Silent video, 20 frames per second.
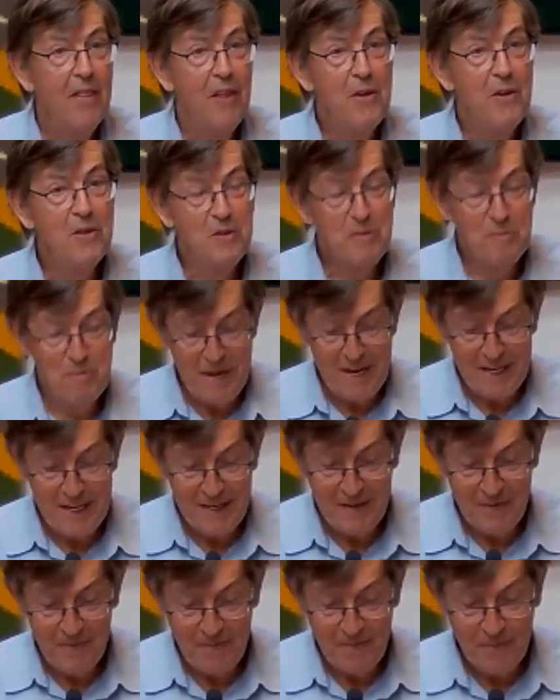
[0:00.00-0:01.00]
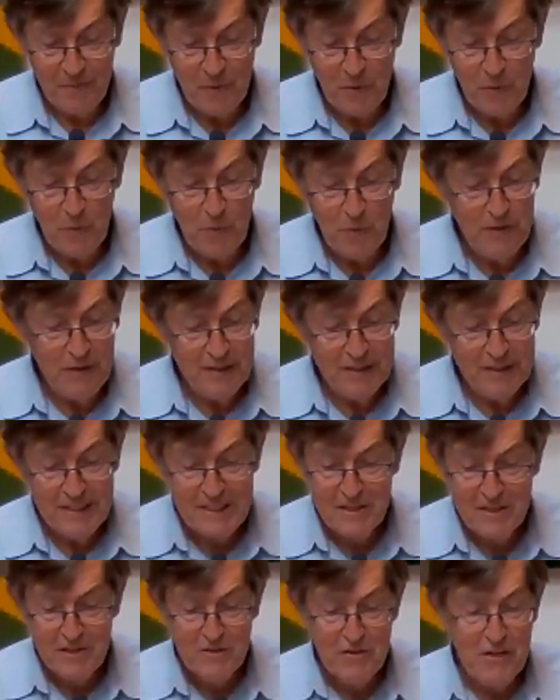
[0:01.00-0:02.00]
Those men weren't
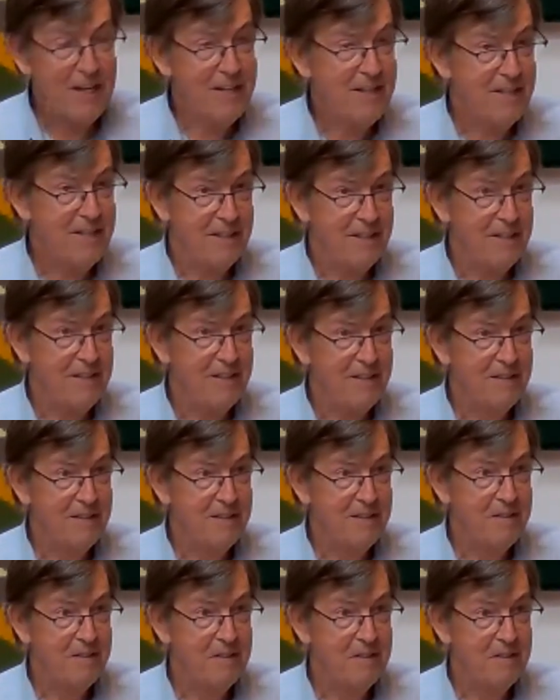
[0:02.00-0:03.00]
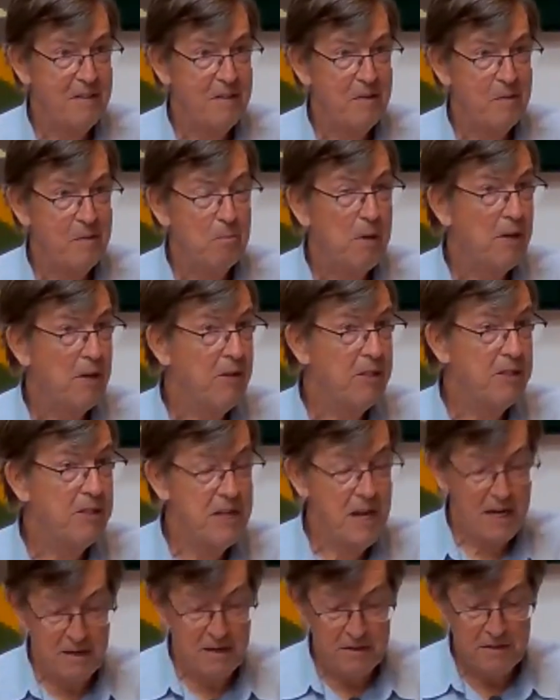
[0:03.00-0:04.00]
distracted by the
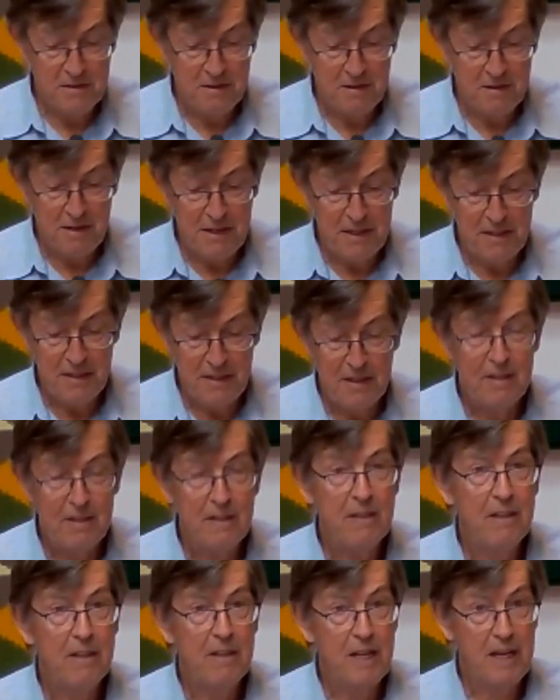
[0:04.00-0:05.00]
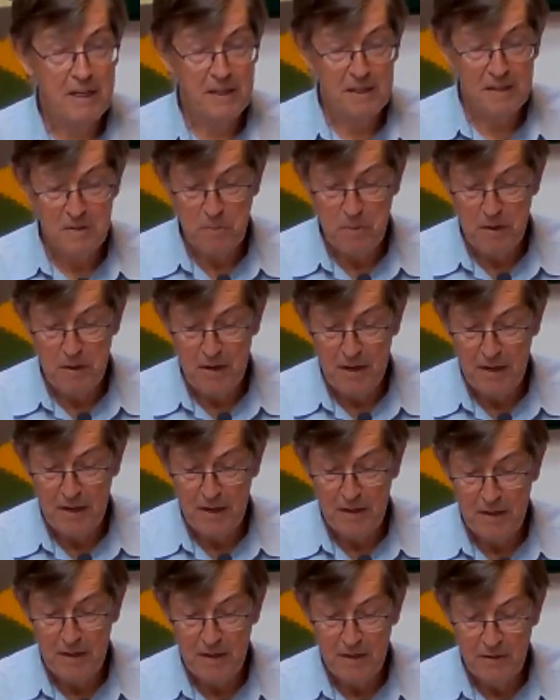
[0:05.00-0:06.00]
genocide they
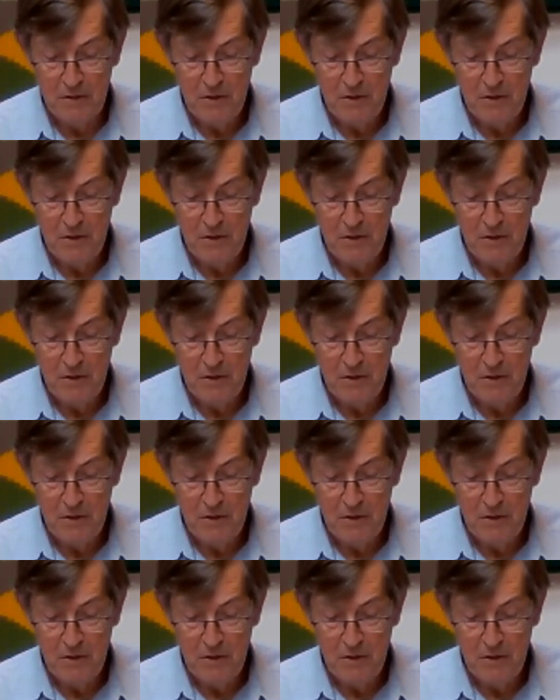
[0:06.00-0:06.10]
inspired,